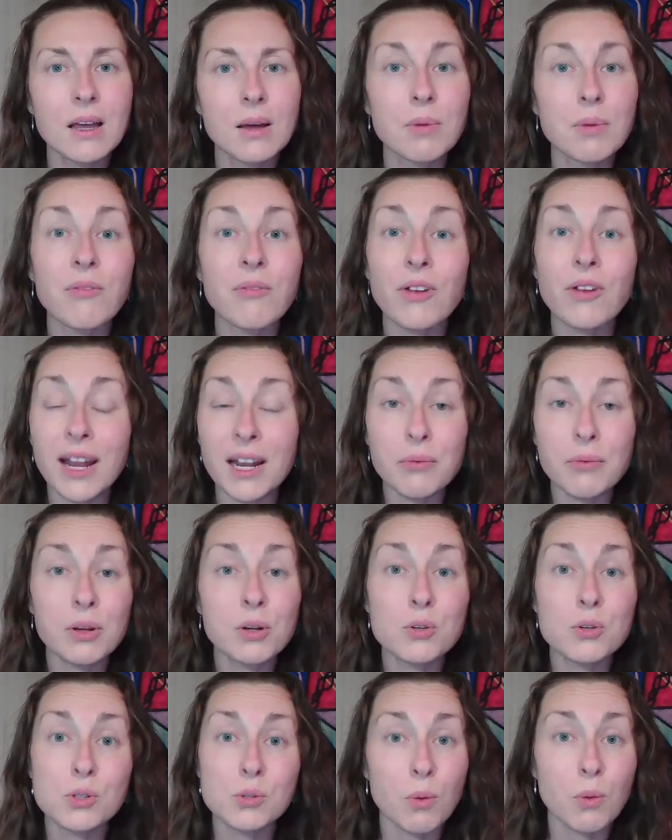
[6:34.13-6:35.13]
But for anyone
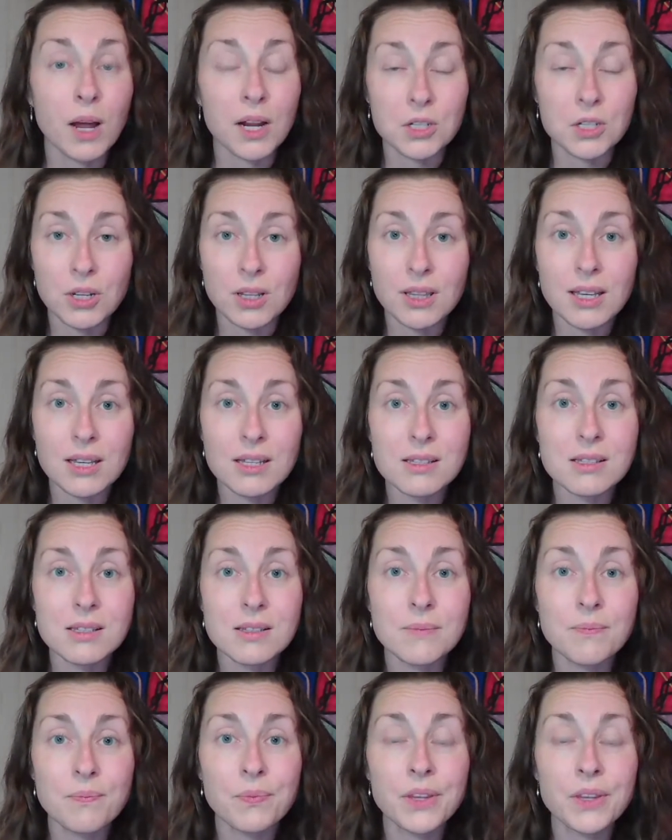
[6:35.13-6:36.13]
who's watching
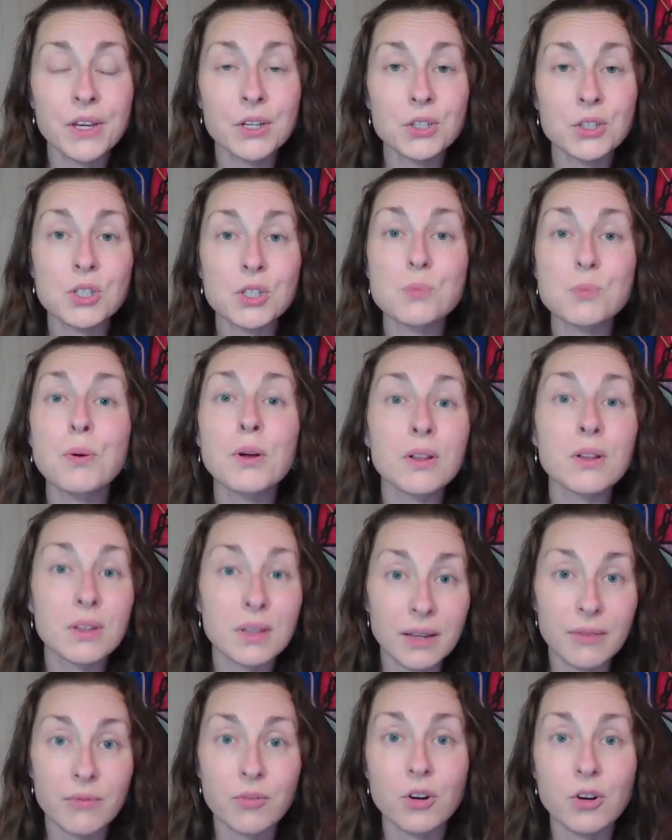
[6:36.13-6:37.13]
this, just put
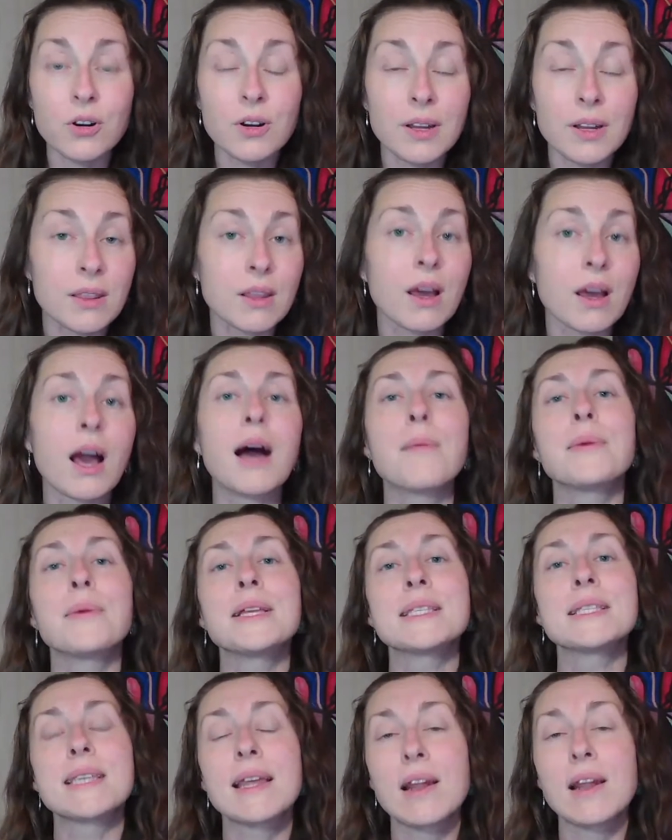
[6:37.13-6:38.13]
liver in the
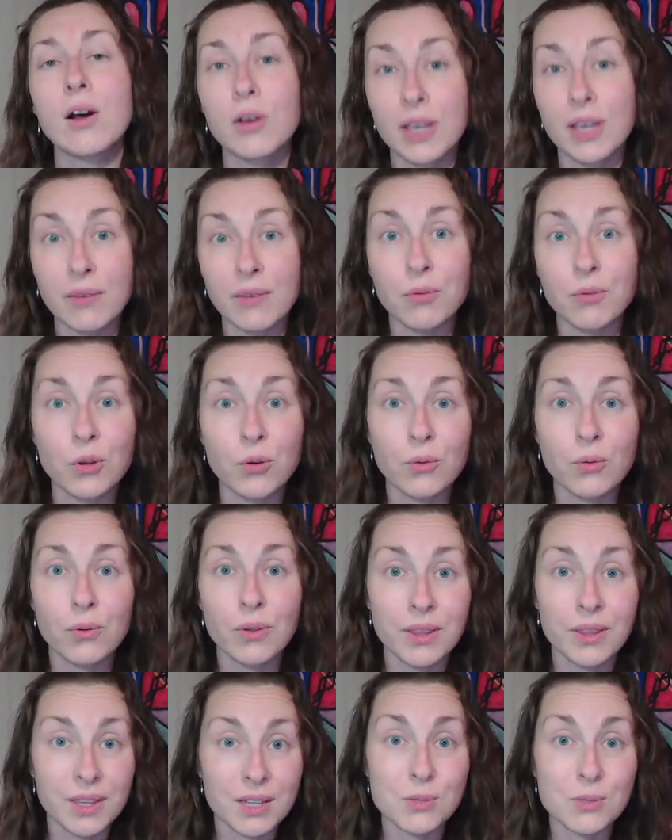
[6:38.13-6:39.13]
comments and I'll give you
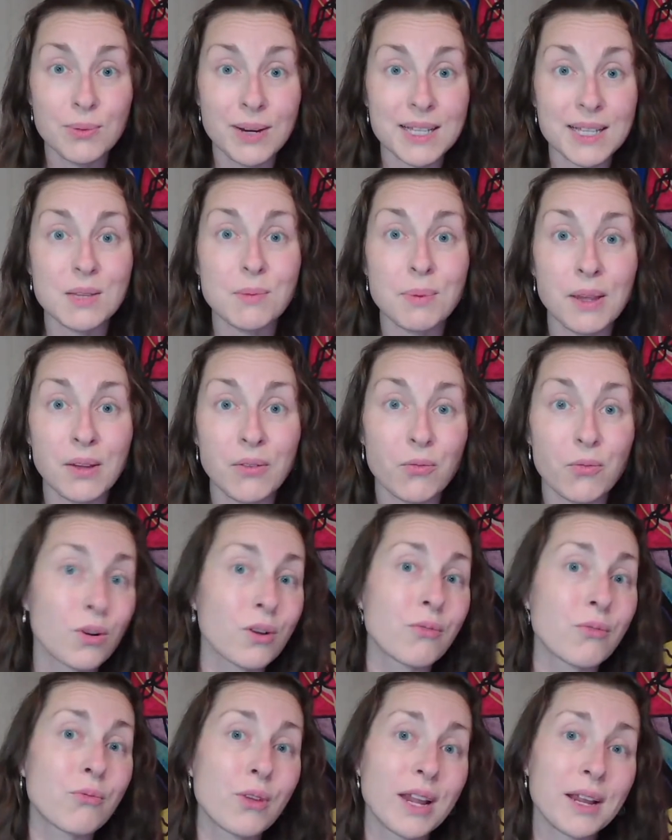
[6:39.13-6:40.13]
this recipe
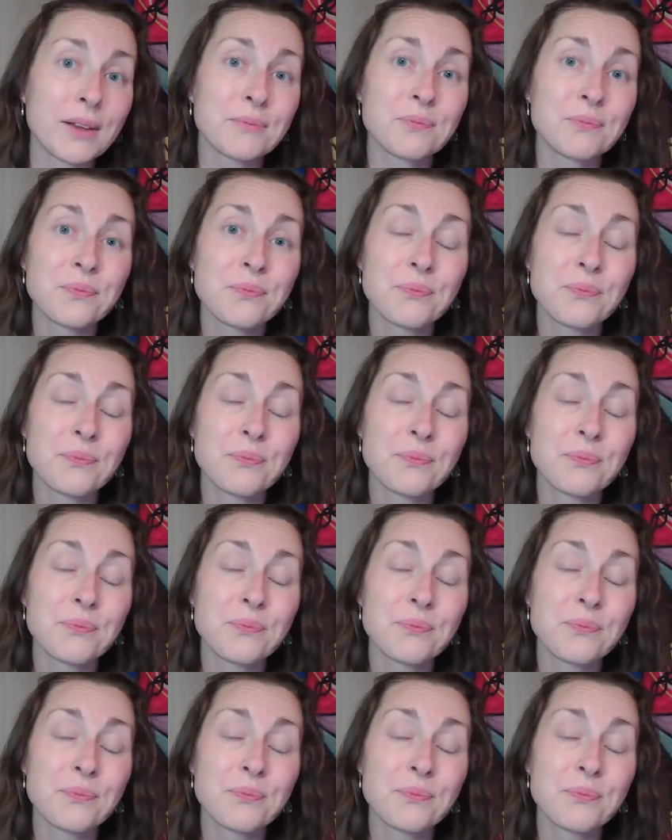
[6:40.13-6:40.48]
for free.